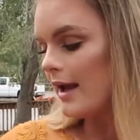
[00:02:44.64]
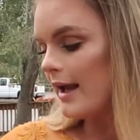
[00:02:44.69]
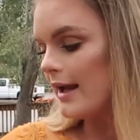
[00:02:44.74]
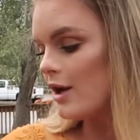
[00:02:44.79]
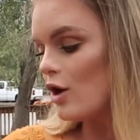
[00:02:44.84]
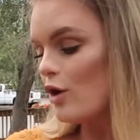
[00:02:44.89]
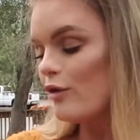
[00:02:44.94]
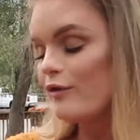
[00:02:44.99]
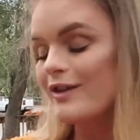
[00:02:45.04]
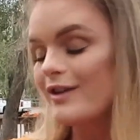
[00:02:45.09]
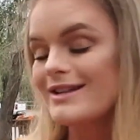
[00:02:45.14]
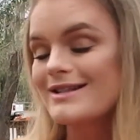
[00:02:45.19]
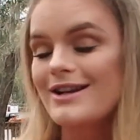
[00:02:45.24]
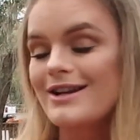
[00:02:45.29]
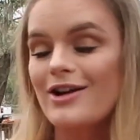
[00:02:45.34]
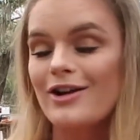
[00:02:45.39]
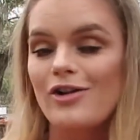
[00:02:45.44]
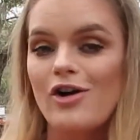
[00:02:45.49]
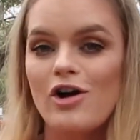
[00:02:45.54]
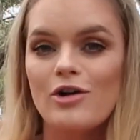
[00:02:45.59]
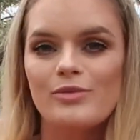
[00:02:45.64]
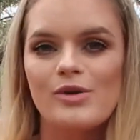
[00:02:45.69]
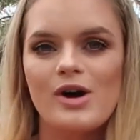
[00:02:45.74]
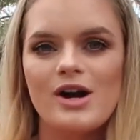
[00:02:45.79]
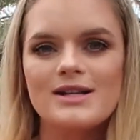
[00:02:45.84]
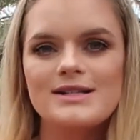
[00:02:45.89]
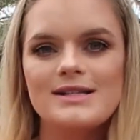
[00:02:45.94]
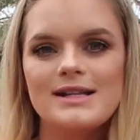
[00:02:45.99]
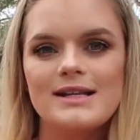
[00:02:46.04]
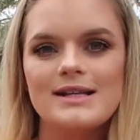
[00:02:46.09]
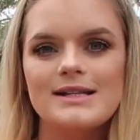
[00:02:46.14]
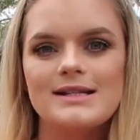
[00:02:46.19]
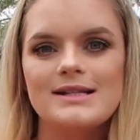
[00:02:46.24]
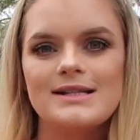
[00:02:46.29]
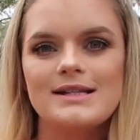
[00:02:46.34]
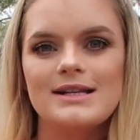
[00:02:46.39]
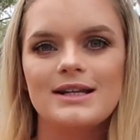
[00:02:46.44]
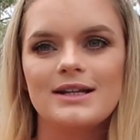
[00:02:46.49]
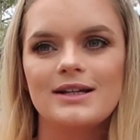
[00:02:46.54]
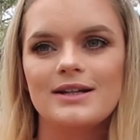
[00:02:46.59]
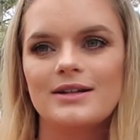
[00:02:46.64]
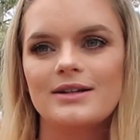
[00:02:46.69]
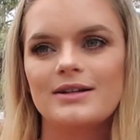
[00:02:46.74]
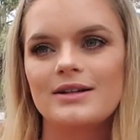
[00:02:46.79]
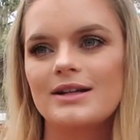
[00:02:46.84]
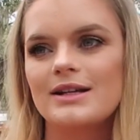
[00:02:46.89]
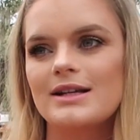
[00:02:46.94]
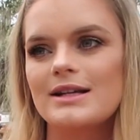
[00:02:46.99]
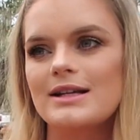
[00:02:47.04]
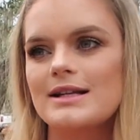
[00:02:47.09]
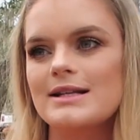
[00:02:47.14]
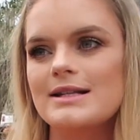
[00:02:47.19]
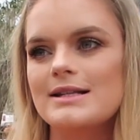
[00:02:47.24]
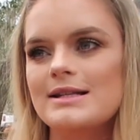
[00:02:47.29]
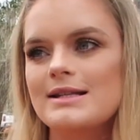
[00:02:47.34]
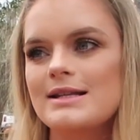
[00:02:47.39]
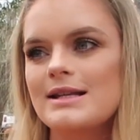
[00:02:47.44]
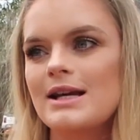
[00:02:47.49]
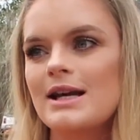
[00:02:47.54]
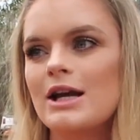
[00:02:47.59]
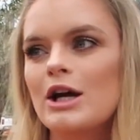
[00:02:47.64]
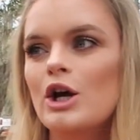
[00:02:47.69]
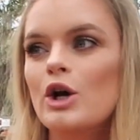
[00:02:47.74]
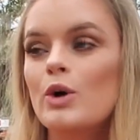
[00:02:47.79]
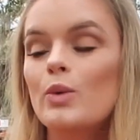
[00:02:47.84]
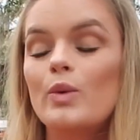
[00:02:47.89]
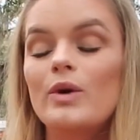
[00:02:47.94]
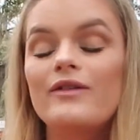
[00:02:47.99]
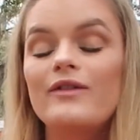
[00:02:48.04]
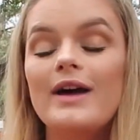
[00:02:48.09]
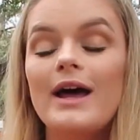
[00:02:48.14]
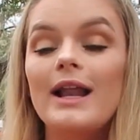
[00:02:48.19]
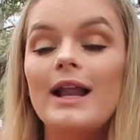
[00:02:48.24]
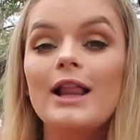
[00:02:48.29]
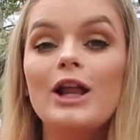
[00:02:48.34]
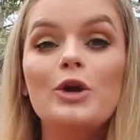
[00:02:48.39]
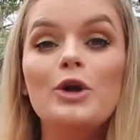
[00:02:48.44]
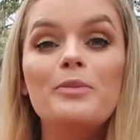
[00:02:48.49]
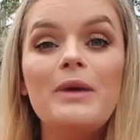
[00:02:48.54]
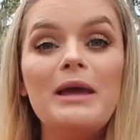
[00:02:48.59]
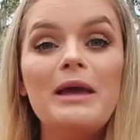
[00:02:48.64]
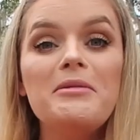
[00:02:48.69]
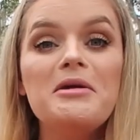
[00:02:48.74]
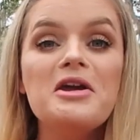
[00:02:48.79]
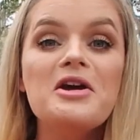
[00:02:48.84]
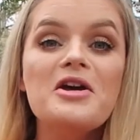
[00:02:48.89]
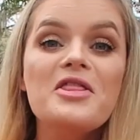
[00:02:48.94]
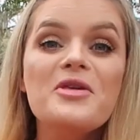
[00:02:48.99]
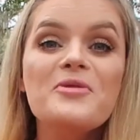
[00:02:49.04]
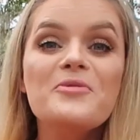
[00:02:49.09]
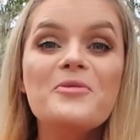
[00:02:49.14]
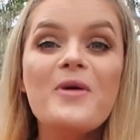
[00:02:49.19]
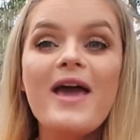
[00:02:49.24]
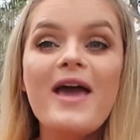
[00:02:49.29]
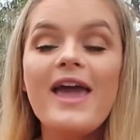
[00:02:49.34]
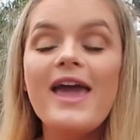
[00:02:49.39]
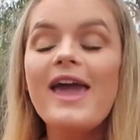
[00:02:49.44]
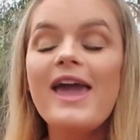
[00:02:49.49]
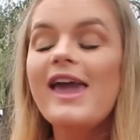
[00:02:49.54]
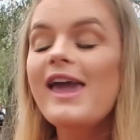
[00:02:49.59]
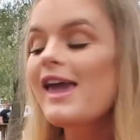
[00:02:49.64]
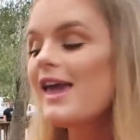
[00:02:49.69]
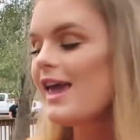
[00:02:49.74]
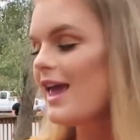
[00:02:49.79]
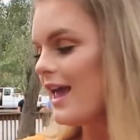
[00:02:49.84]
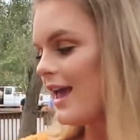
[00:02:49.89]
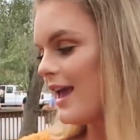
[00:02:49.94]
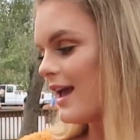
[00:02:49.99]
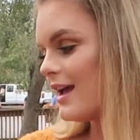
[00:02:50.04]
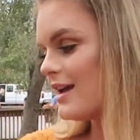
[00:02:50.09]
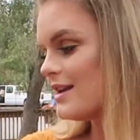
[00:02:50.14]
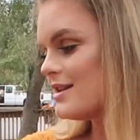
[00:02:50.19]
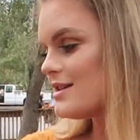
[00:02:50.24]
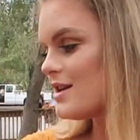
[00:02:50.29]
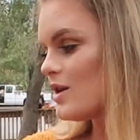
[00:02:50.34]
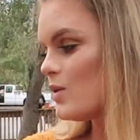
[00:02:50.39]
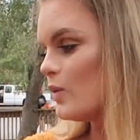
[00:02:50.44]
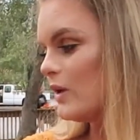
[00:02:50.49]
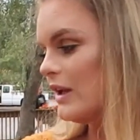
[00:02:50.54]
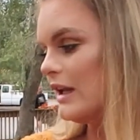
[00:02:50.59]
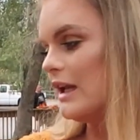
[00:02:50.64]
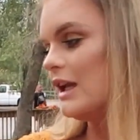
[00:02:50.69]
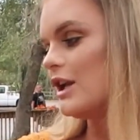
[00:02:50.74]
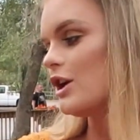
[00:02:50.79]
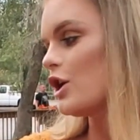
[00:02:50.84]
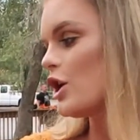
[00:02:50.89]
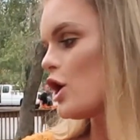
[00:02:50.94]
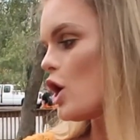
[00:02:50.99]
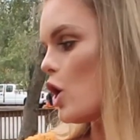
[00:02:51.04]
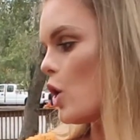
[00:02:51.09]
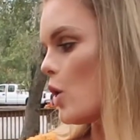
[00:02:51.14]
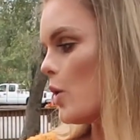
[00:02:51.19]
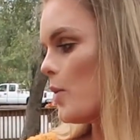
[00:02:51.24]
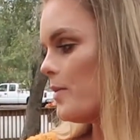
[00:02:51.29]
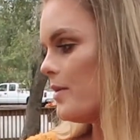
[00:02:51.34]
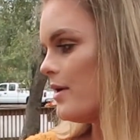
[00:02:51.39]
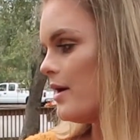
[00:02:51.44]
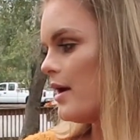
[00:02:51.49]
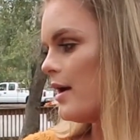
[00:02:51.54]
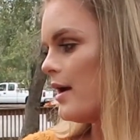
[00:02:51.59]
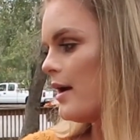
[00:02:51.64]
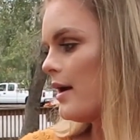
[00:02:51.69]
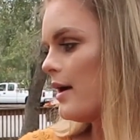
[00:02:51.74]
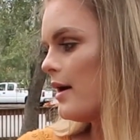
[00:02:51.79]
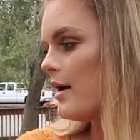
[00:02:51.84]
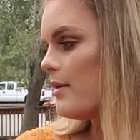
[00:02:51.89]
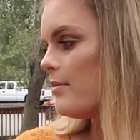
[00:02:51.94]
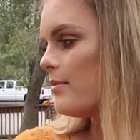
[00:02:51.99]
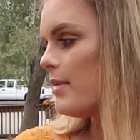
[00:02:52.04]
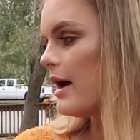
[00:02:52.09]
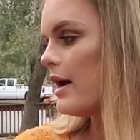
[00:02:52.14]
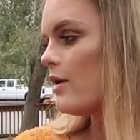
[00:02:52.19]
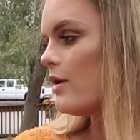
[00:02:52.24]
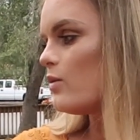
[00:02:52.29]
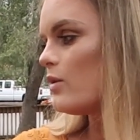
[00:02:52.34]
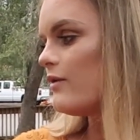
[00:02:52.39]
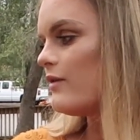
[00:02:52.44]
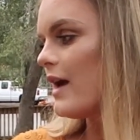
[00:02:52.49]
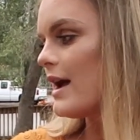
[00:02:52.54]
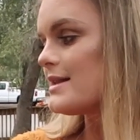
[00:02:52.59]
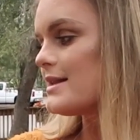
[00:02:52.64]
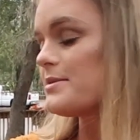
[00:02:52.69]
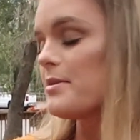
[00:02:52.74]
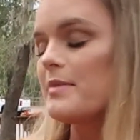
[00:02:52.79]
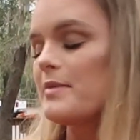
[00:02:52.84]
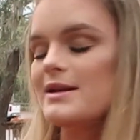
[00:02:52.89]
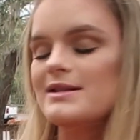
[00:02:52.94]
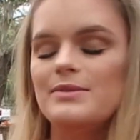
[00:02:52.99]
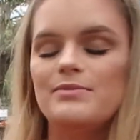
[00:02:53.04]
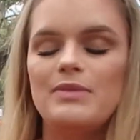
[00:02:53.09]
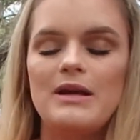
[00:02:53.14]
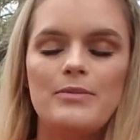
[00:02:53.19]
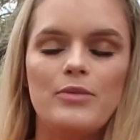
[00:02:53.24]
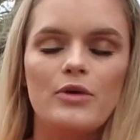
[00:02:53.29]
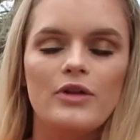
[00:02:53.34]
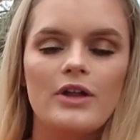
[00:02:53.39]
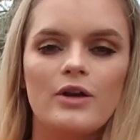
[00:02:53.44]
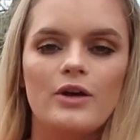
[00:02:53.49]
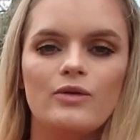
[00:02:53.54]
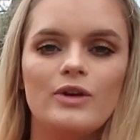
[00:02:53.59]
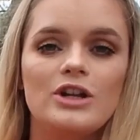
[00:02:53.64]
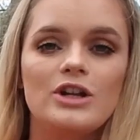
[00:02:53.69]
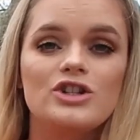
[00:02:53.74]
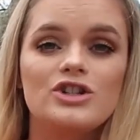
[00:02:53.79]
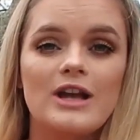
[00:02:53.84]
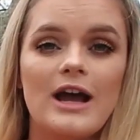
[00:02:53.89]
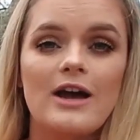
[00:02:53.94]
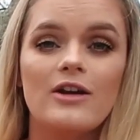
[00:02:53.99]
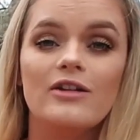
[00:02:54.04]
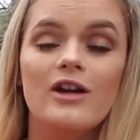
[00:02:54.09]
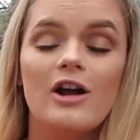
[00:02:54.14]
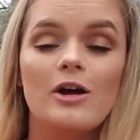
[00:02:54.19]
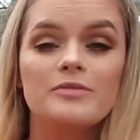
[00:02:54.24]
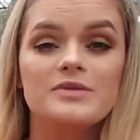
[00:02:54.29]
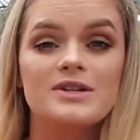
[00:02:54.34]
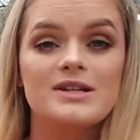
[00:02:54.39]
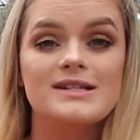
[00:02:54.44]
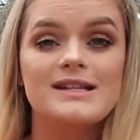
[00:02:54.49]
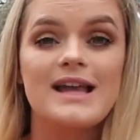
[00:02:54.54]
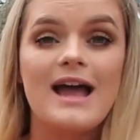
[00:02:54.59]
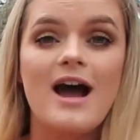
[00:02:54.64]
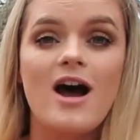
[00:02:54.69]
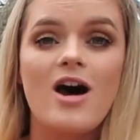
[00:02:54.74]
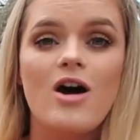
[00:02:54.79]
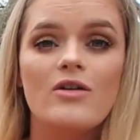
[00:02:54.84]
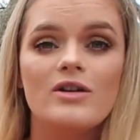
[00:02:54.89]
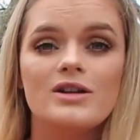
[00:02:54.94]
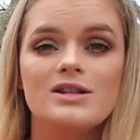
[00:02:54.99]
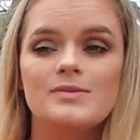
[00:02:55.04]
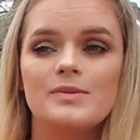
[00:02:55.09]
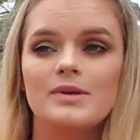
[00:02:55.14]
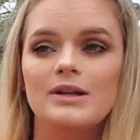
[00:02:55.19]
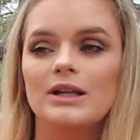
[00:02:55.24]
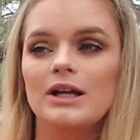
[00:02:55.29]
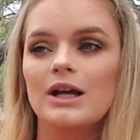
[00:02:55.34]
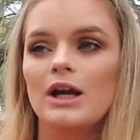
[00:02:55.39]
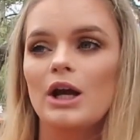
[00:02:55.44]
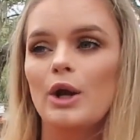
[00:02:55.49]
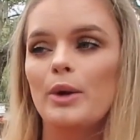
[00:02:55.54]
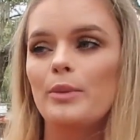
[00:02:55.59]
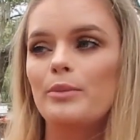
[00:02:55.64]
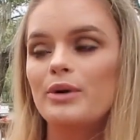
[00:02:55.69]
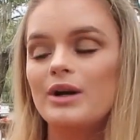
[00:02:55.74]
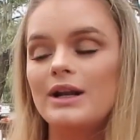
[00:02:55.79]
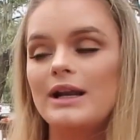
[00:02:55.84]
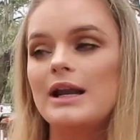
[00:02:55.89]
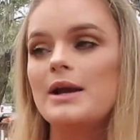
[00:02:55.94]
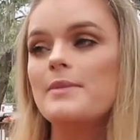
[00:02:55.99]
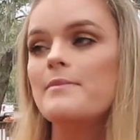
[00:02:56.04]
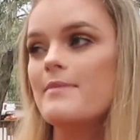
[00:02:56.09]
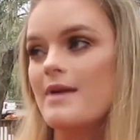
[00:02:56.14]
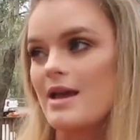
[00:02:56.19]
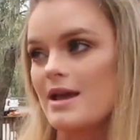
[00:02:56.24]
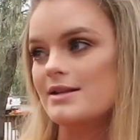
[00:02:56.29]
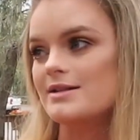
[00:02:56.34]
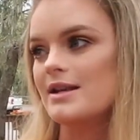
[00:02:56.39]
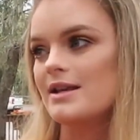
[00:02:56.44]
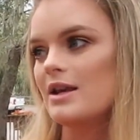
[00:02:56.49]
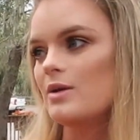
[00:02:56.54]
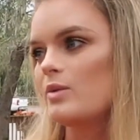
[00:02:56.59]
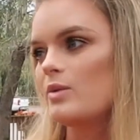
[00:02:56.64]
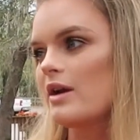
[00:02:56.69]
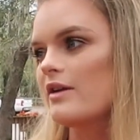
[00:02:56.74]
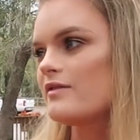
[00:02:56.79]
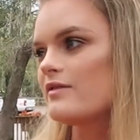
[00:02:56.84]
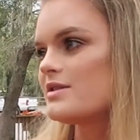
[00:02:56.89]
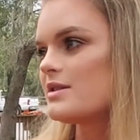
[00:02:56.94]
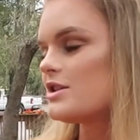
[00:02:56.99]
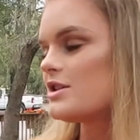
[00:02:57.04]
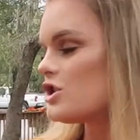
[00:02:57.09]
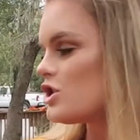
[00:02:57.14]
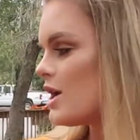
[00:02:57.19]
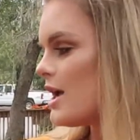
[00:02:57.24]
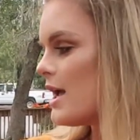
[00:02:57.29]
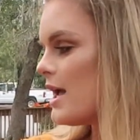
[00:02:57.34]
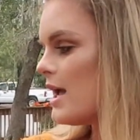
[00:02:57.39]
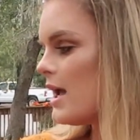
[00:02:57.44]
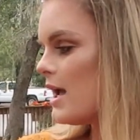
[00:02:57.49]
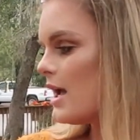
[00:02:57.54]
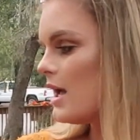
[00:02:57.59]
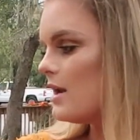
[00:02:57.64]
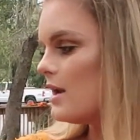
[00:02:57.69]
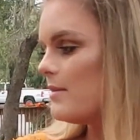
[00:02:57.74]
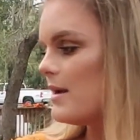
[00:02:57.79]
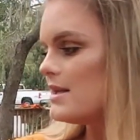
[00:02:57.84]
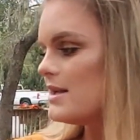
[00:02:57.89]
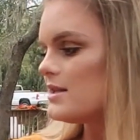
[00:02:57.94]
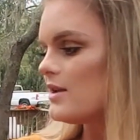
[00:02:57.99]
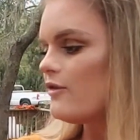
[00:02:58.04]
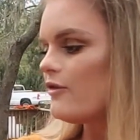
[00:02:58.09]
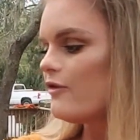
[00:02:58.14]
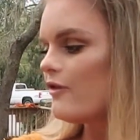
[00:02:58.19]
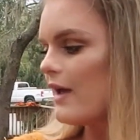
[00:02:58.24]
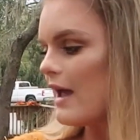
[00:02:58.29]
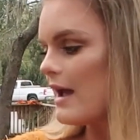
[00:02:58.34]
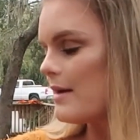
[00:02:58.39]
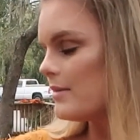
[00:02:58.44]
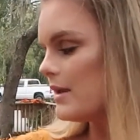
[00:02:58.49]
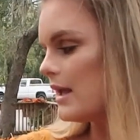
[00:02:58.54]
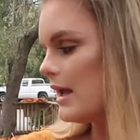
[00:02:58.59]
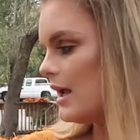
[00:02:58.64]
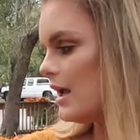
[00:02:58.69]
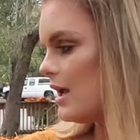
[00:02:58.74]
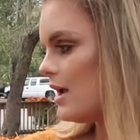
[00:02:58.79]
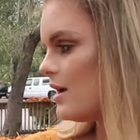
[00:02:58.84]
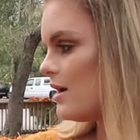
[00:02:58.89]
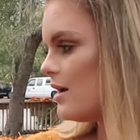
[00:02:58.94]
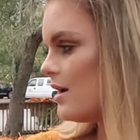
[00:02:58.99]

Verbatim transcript: and hopefully it's not a long process because we've got a little baby on the way and we need our home. But we've had some amazing people that reached out and helped us out. It's been pretty amazing. We have such an amazing family.